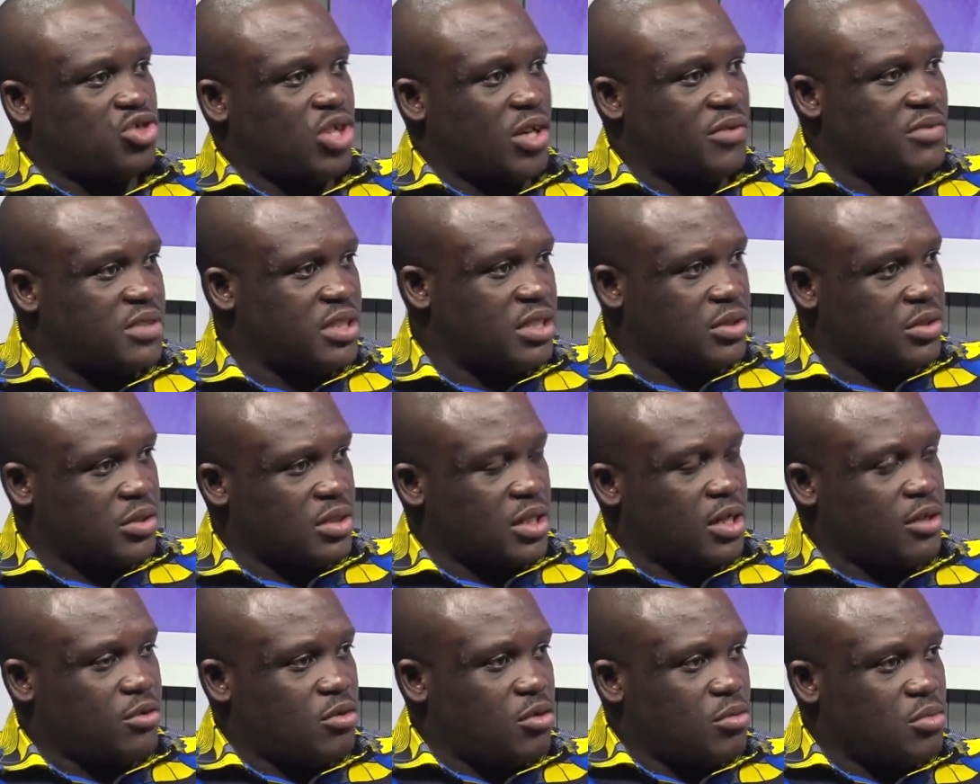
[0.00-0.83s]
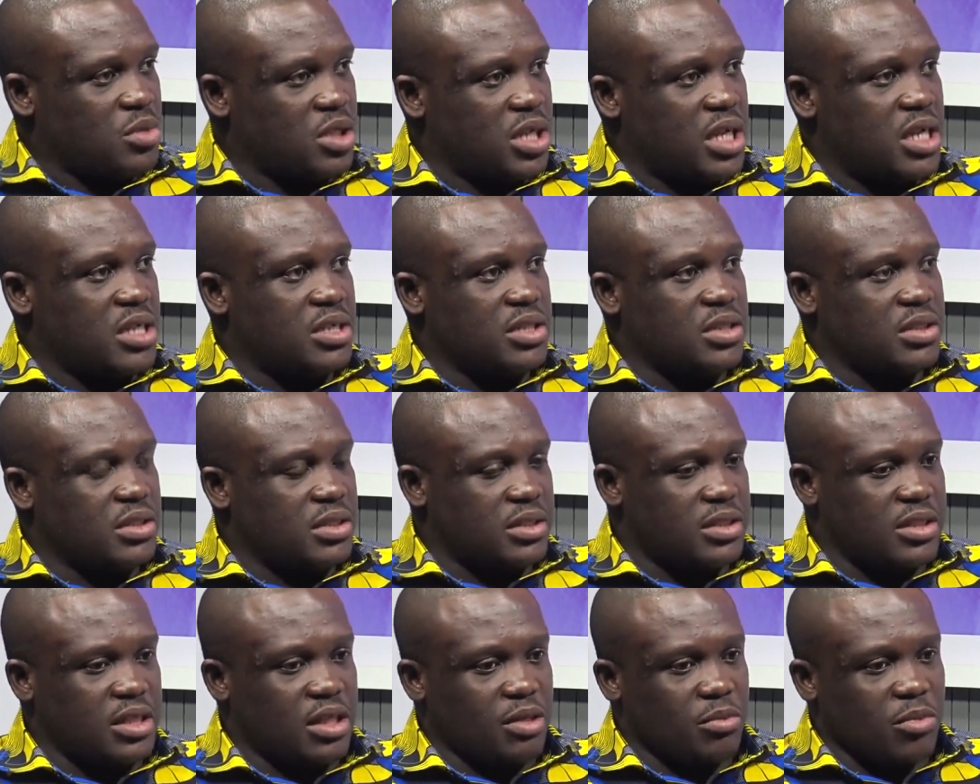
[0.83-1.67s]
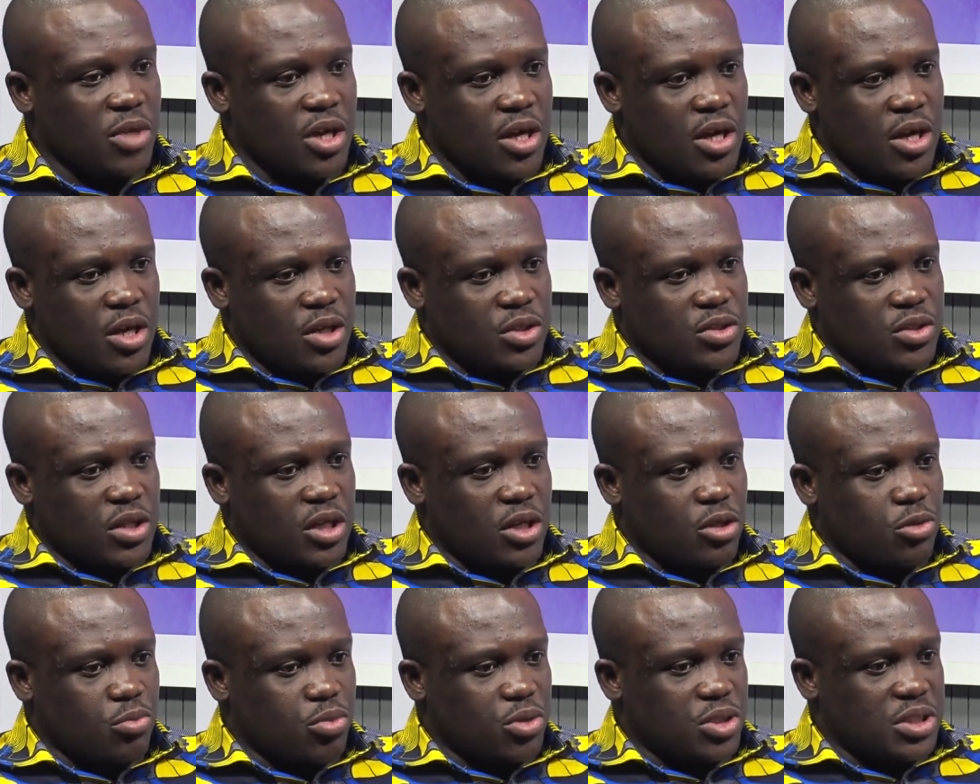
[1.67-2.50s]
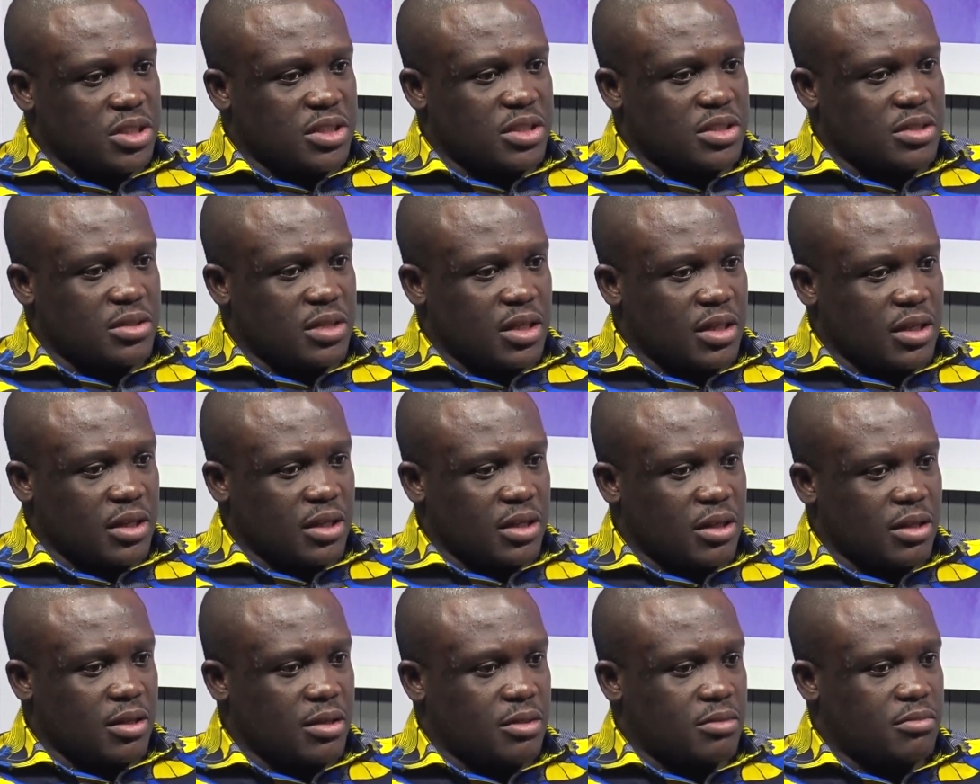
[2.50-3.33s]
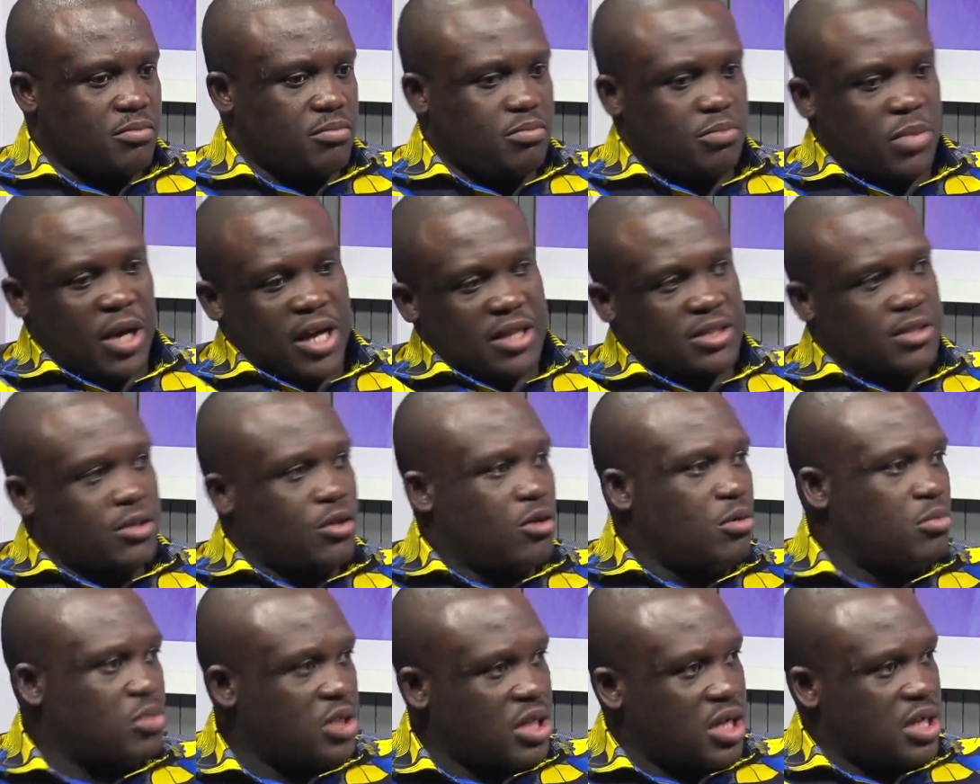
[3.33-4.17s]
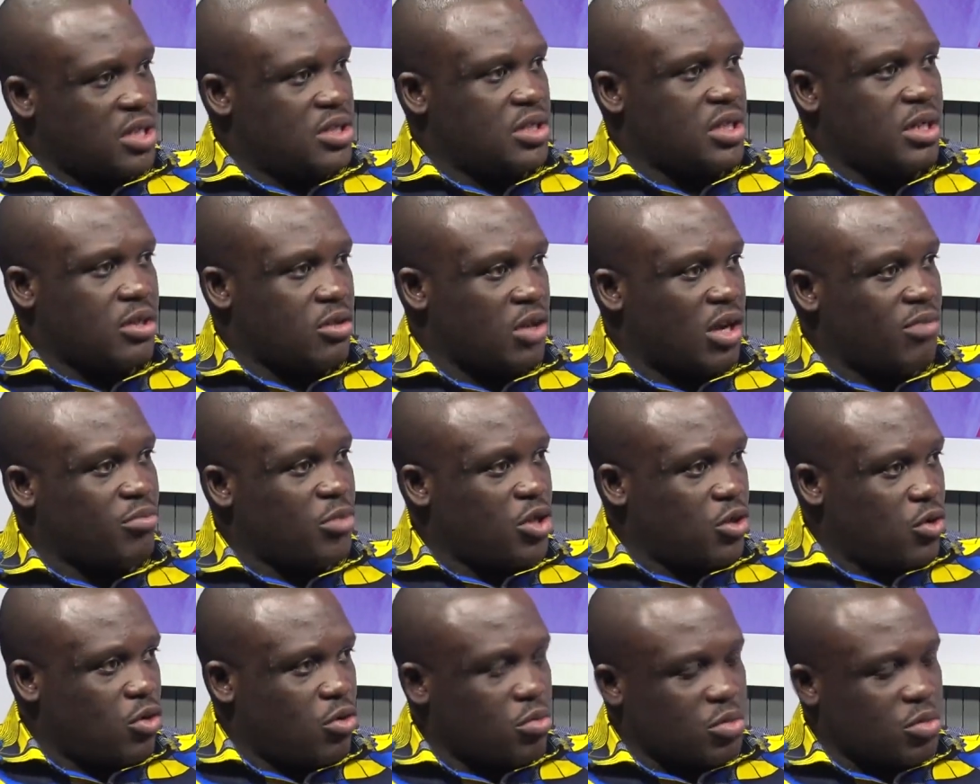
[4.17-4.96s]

drafted into that communications team to help with uh, party communication and government